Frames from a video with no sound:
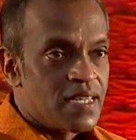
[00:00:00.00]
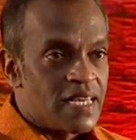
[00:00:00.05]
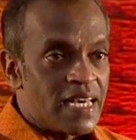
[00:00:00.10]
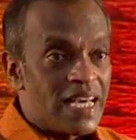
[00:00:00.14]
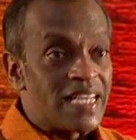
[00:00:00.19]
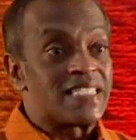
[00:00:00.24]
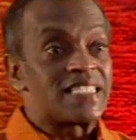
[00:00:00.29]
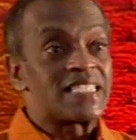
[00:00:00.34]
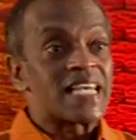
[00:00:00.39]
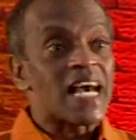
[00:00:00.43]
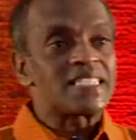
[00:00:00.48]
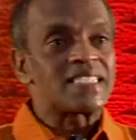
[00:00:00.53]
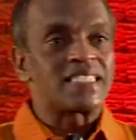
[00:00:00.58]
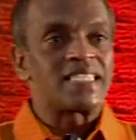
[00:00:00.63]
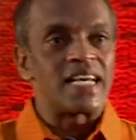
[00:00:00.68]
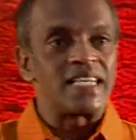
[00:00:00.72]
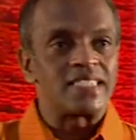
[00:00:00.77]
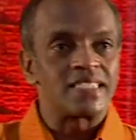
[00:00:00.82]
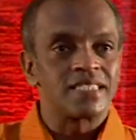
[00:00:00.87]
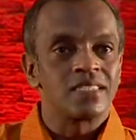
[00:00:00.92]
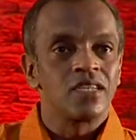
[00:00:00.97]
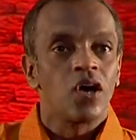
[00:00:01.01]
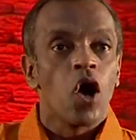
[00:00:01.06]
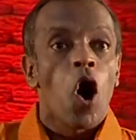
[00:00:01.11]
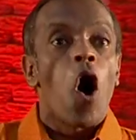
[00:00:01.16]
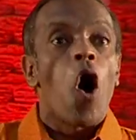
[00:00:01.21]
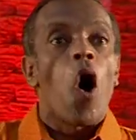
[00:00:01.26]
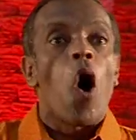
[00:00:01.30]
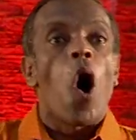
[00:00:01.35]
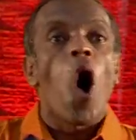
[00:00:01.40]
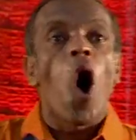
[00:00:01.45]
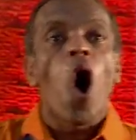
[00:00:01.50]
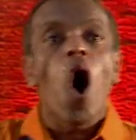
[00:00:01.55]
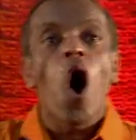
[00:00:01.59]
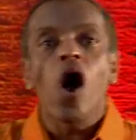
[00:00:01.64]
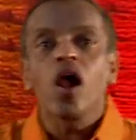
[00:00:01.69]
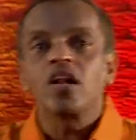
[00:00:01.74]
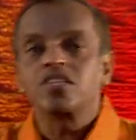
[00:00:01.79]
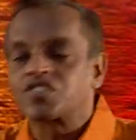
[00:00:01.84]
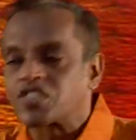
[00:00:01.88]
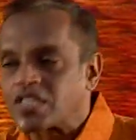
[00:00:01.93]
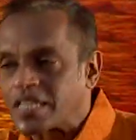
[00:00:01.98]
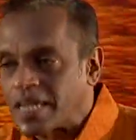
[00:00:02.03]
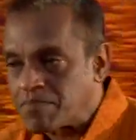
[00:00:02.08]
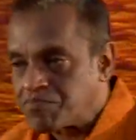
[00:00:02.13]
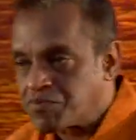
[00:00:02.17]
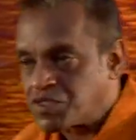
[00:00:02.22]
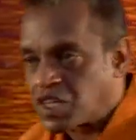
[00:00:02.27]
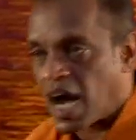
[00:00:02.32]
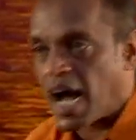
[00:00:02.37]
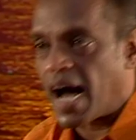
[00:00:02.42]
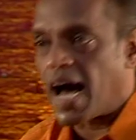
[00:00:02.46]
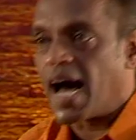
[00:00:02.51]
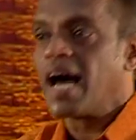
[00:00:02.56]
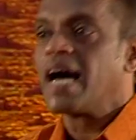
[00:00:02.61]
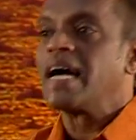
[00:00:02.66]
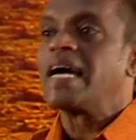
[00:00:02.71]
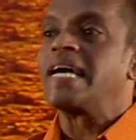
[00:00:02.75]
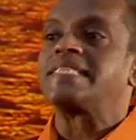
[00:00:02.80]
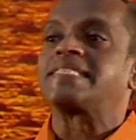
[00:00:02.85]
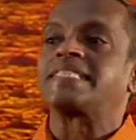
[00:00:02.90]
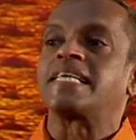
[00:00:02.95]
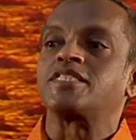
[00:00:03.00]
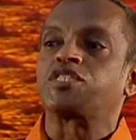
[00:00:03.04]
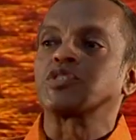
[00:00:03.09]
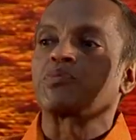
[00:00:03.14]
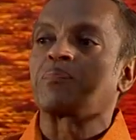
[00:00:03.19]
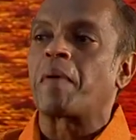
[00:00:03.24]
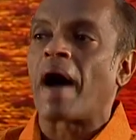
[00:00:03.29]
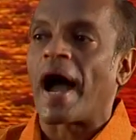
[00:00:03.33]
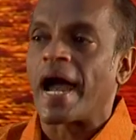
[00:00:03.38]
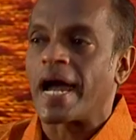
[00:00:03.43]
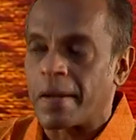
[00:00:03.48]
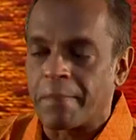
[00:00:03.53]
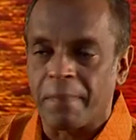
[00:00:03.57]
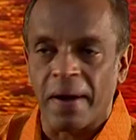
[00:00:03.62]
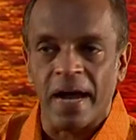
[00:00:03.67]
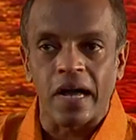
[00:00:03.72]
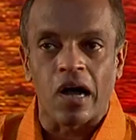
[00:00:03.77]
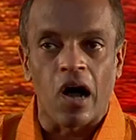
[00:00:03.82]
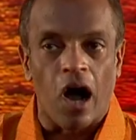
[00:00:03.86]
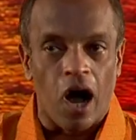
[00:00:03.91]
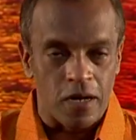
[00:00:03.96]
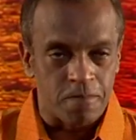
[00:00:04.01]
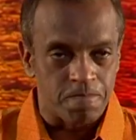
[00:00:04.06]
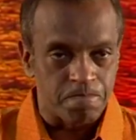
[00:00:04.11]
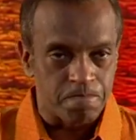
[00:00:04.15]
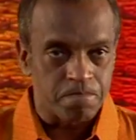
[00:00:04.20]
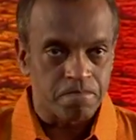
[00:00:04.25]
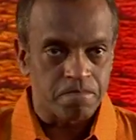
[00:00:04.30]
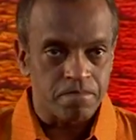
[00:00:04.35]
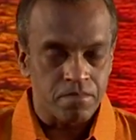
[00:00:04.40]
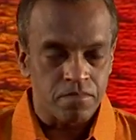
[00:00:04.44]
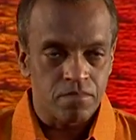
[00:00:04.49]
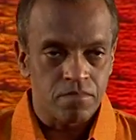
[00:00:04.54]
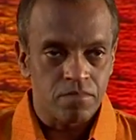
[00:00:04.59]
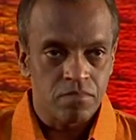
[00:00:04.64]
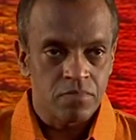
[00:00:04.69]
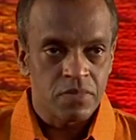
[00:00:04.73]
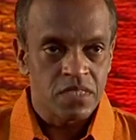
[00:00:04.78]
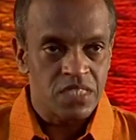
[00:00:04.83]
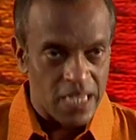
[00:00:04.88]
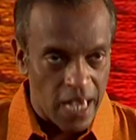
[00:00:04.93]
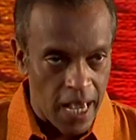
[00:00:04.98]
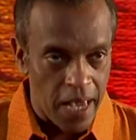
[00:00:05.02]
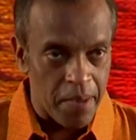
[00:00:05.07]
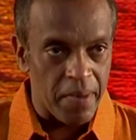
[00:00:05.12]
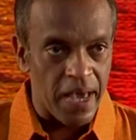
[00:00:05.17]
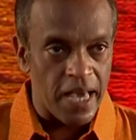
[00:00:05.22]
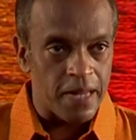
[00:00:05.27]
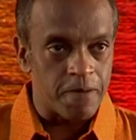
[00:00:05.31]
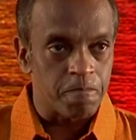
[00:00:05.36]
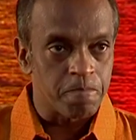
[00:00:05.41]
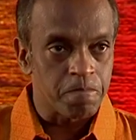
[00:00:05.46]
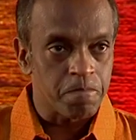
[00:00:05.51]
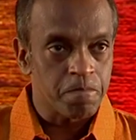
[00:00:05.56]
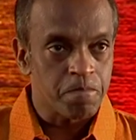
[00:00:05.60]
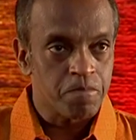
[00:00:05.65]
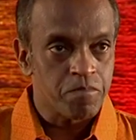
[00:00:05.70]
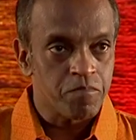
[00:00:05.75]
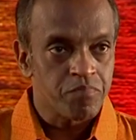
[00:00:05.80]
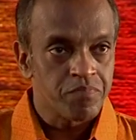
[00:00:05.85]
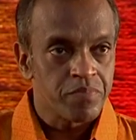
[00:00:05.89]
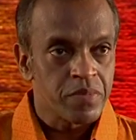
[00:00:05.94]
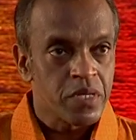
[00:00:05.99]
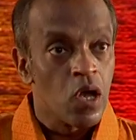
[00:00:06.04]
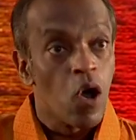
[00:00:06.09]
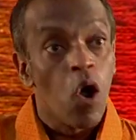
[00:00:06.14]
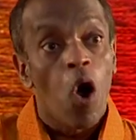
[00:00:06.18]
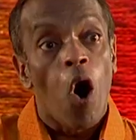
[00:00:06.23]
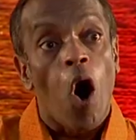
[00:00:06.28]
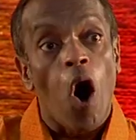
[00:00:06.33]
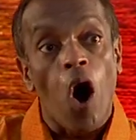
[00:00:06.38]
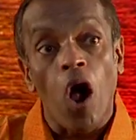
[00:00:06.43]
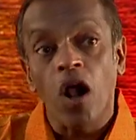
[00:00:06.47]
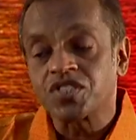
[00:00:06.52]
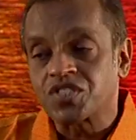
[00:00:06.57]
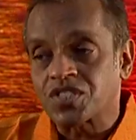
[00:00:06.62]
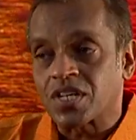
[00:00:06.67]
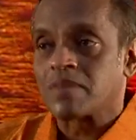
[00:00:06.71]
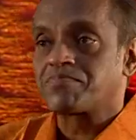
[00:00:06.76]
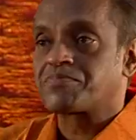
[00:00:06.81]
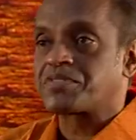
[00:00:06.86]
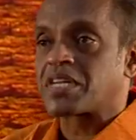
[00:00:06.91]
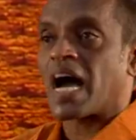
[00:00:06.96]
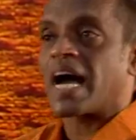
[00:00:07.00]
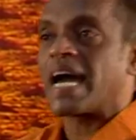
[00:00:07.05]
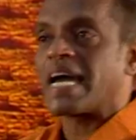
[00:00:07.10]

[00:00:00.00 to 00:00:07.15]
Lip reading: It says this: all scripture is inspired by God. Say amen. All scripture